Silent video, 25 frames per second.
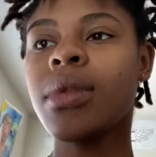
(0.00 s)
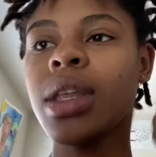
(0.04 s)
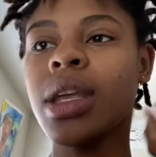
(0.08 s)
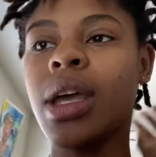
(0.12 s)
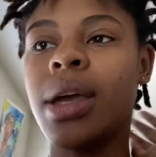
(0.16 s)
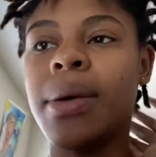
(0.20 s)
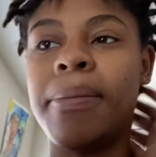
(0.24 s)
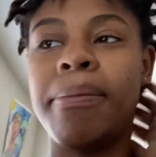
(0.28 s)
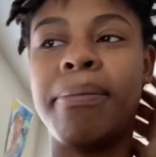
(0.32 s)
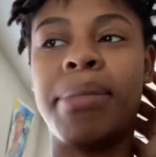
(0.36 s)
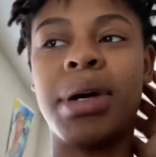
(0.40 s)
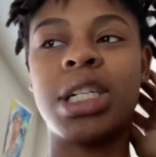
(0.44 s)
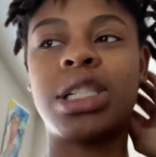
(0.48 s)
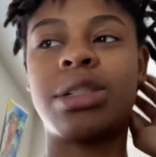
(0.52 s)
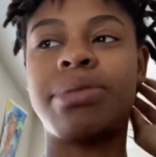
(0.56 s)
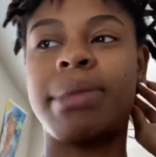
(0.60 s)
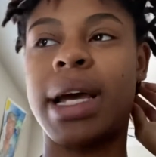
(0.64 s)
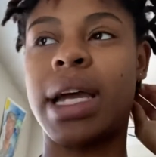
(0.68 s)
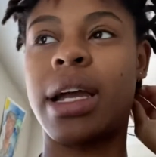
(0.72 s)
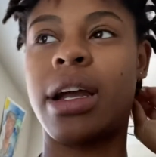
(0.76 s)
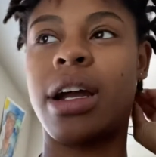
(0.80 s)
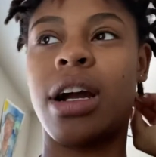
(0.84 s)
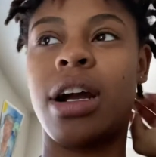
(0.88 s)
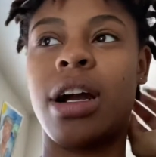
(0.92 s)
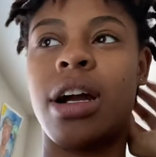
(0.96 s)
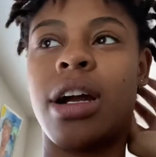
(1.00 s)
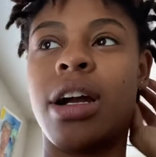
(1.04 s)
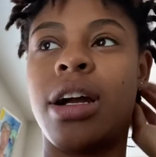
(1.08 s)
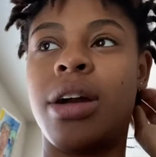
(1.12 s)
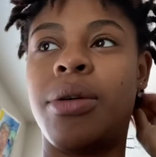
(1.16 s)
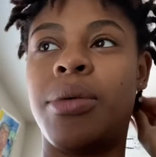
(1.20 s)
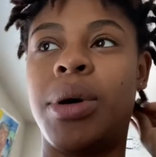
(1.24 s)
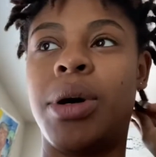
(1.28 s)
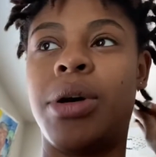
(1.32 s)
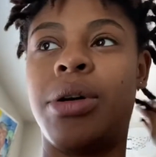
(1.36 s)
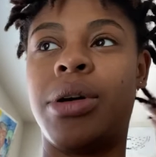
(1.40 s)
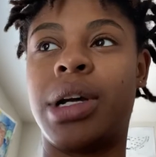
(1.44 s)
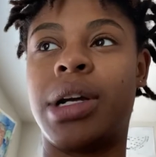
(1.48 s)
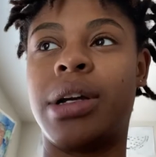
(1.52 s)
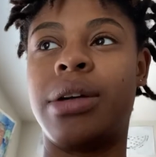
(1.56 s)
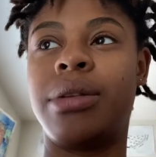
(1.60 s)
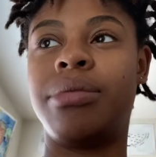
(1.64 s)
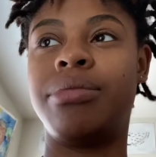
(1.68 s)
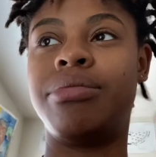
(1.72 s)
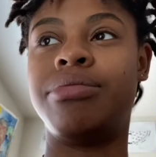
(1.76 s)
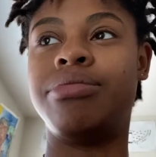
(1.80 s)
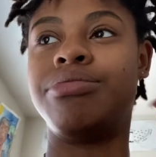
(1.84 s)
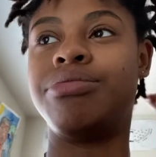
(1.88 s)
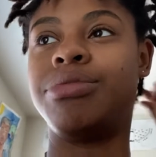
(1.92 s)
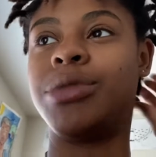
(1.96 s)
brush my hair. Well,
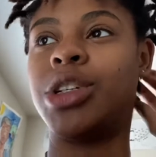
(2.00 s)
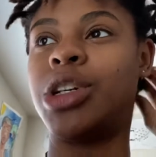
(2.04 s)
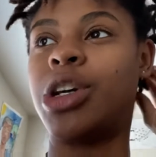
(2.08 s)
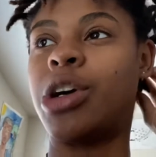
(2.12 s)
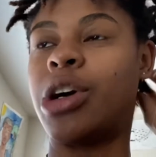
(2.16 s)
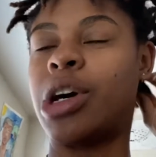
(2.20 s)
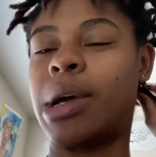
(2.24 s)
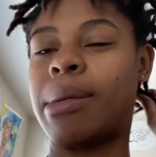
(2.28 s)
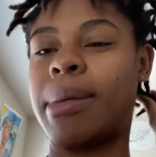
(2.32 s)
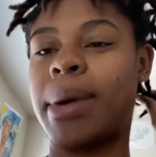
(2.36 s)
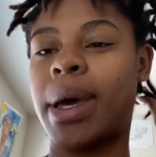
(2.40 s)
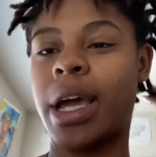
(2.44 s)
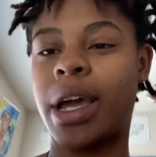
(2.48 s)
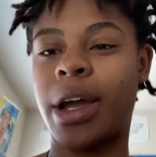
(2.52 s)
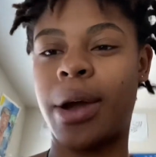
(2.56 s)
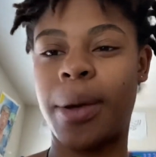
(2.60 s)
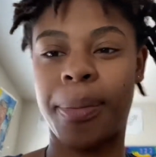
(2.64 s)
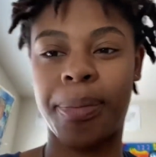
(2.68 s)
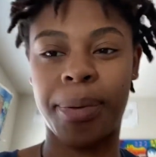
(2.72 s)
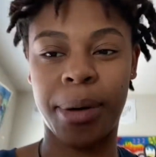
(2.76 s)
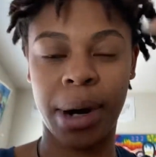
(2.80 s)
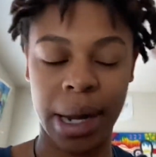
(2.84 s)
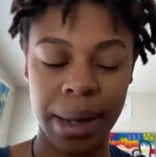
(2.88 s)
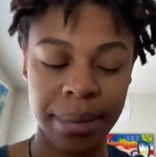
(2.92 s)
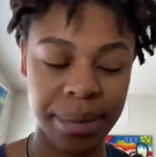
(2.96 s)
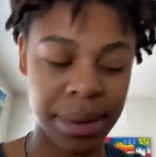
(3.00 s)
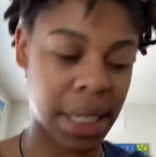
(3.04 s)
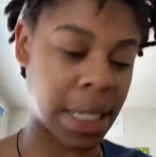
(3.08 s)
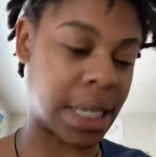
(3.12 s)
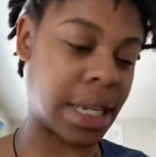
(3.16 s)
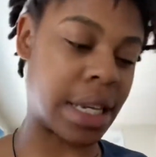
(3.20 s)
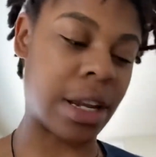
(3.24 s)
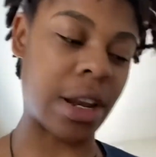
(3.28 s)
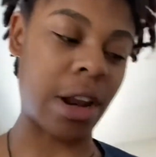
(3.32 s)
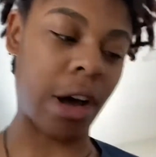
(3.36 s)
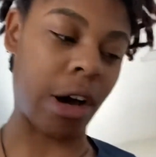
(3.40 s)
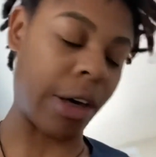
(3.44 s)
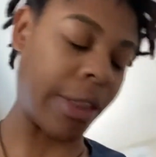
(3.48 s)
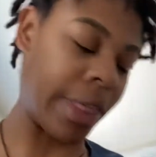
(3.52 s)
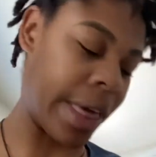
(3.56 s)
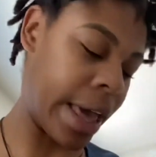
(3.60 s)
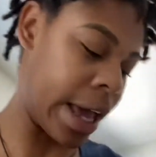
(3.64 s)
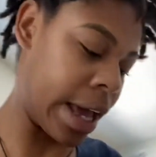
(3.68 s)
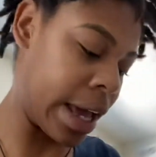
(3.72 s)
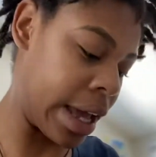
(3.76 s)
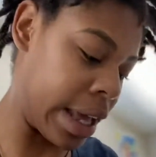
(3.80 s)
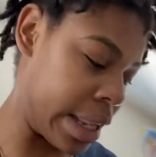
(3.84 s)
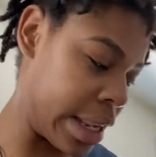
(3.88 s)
you know, get my hair prepped and all that.